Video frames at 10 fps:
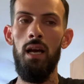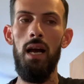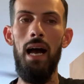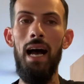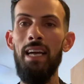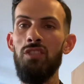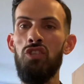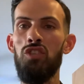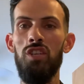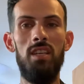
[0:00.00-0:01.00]
I
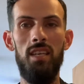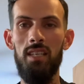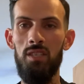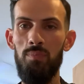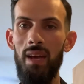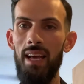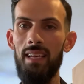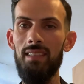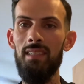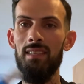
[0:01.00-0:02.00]
shouldn't
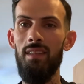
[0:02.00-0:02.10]
expect